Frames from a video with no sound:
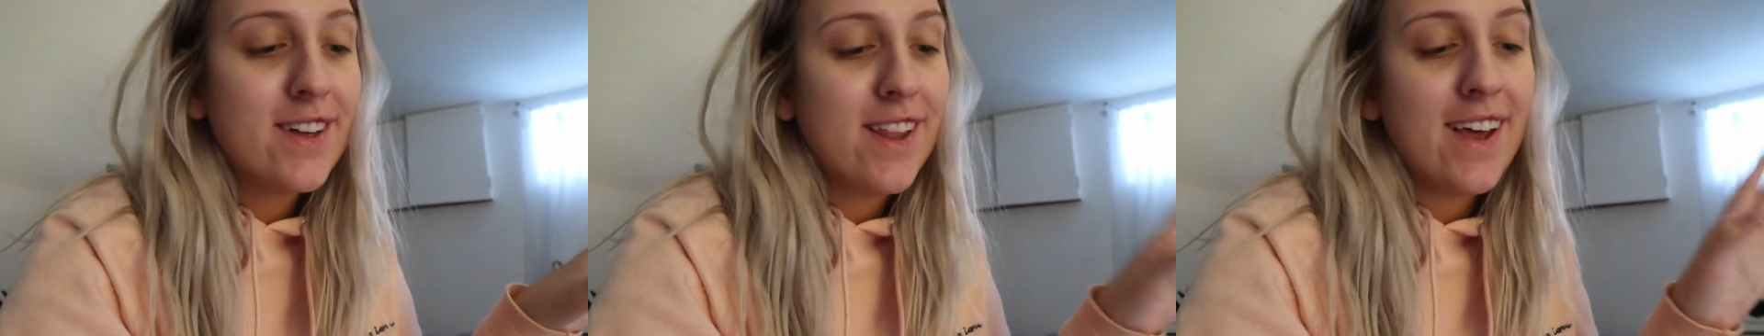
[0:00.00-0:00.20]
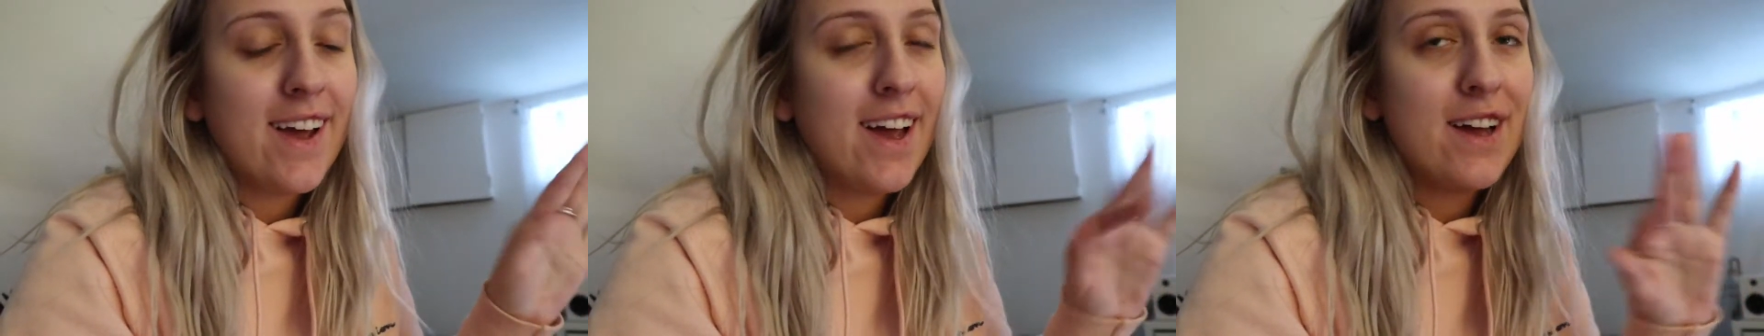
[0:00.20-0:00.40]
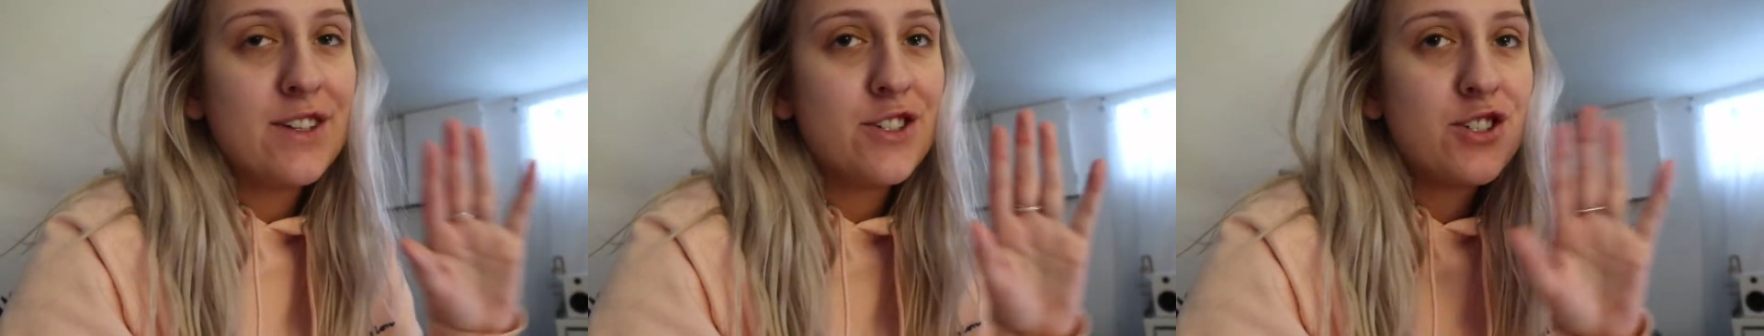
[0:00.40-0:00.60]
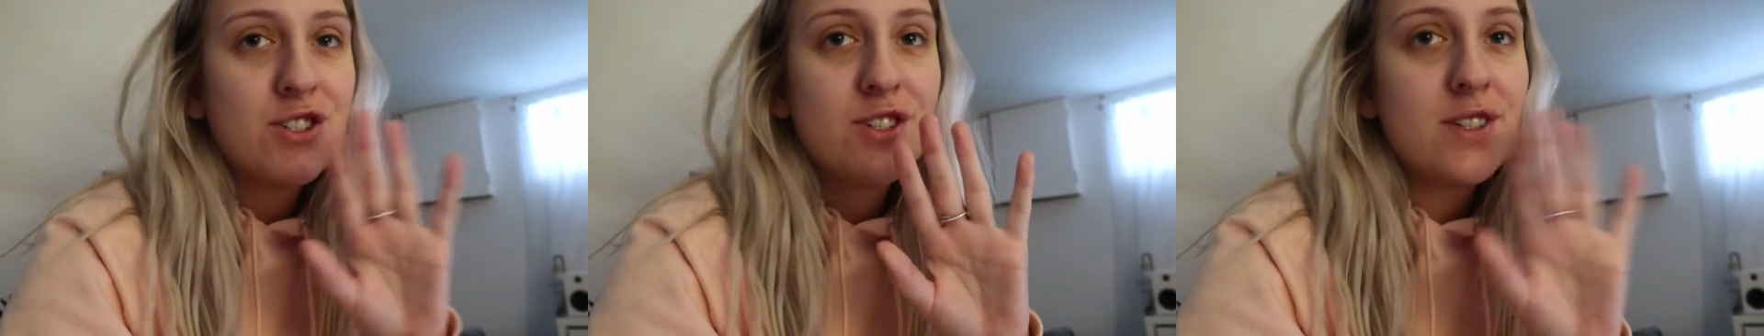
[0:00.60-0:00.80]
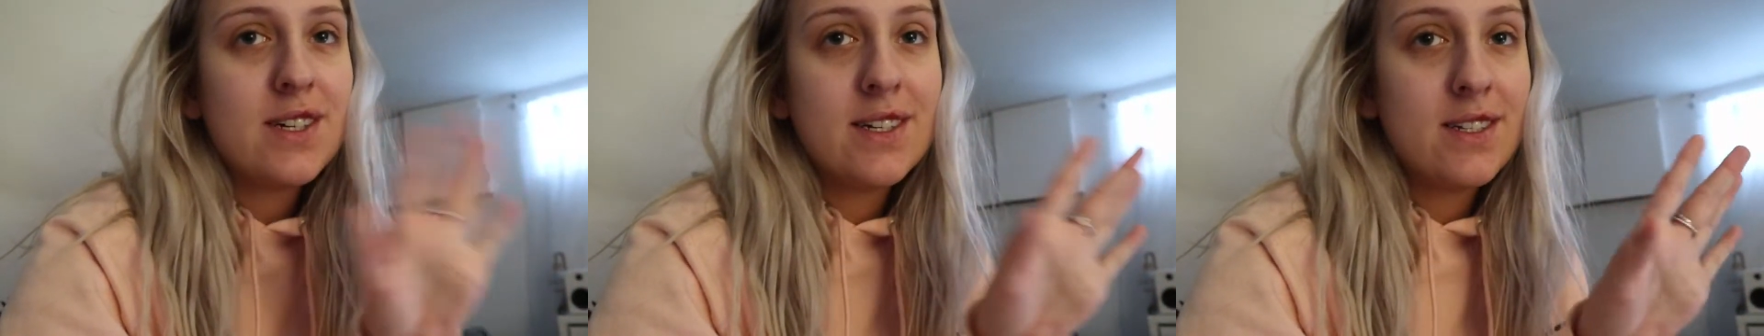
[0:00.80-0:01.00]
like
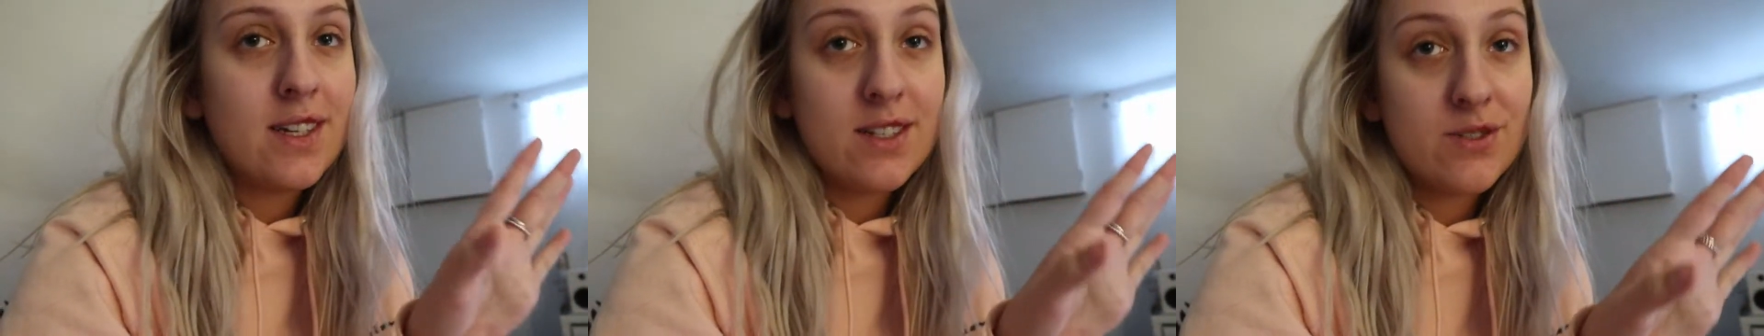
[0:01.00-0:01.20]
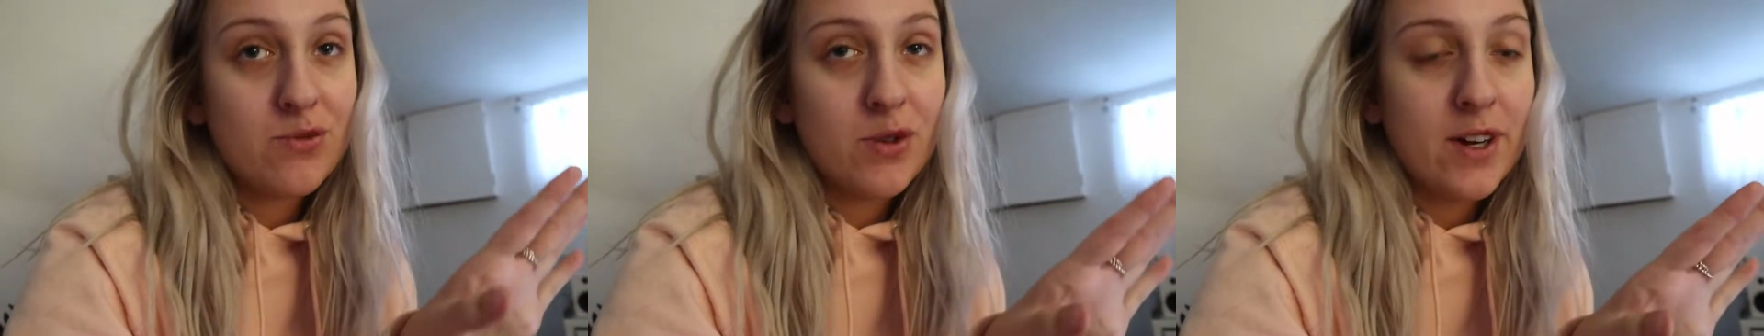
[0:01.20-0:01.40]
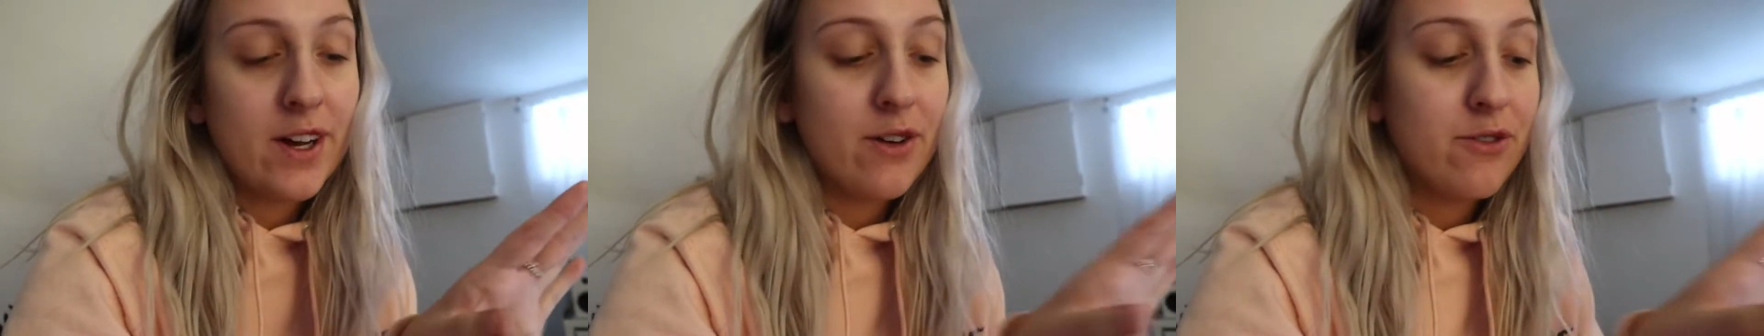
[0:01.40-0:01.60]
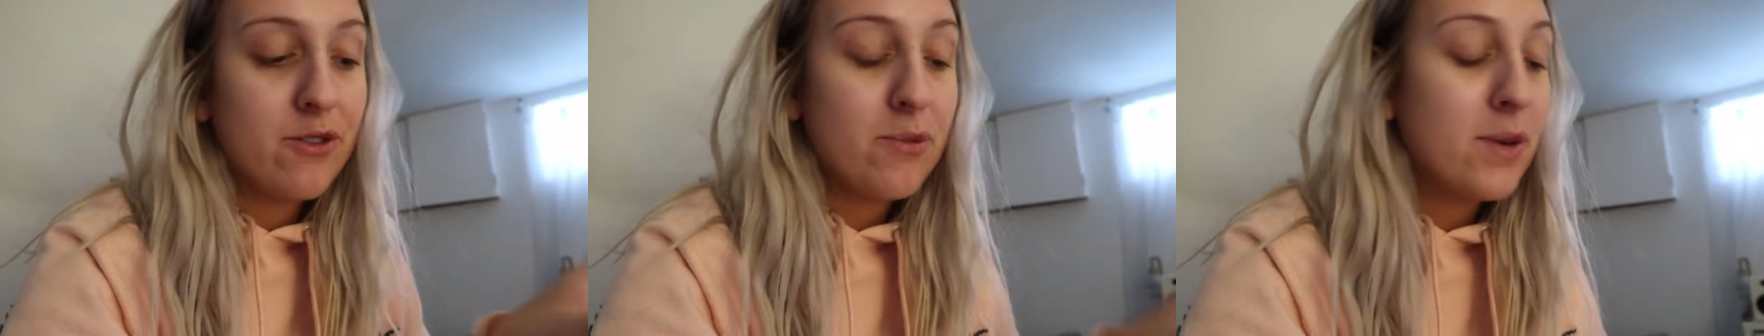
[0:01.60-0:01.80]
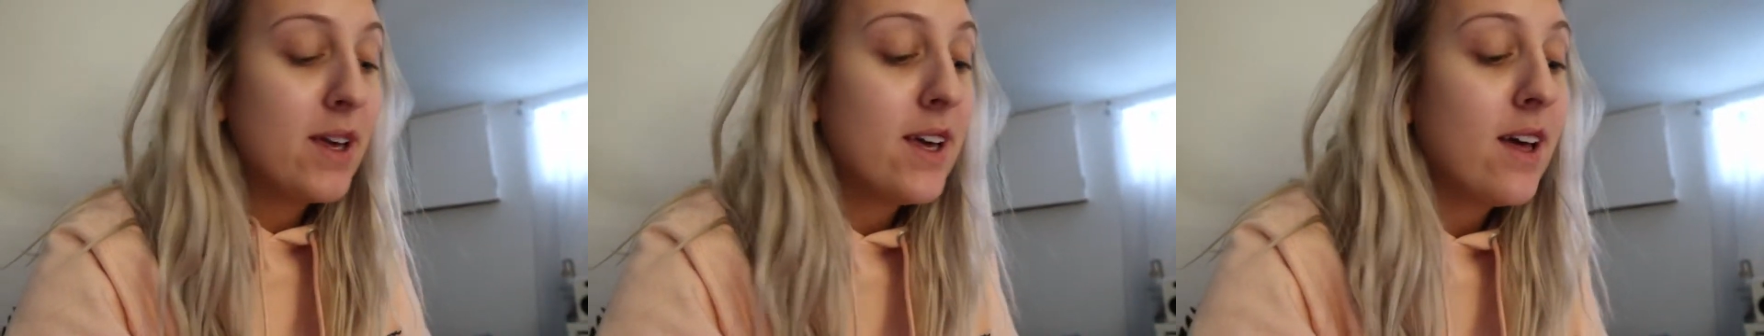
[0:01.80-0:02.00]
it doesn't work out for
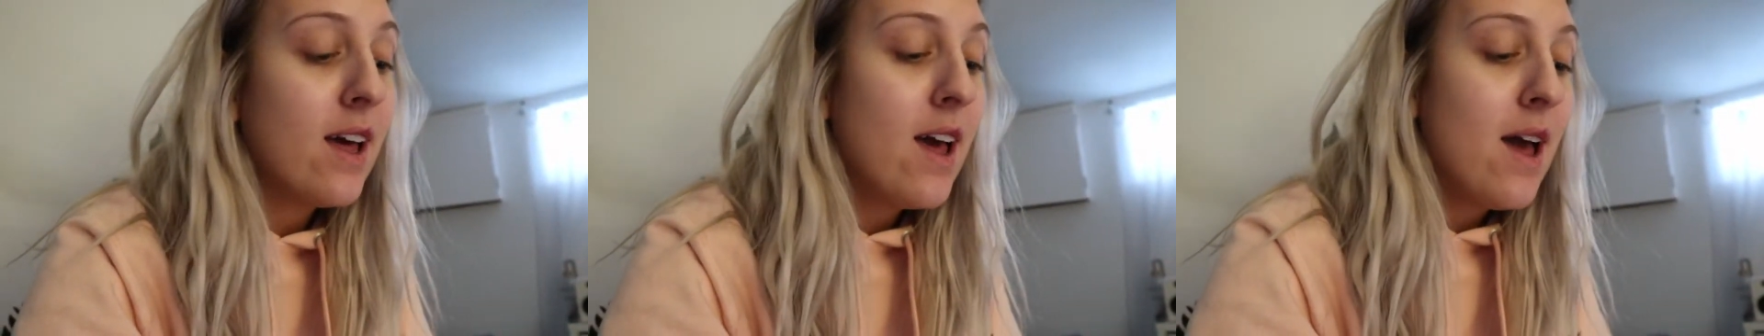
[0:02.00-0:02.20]
me.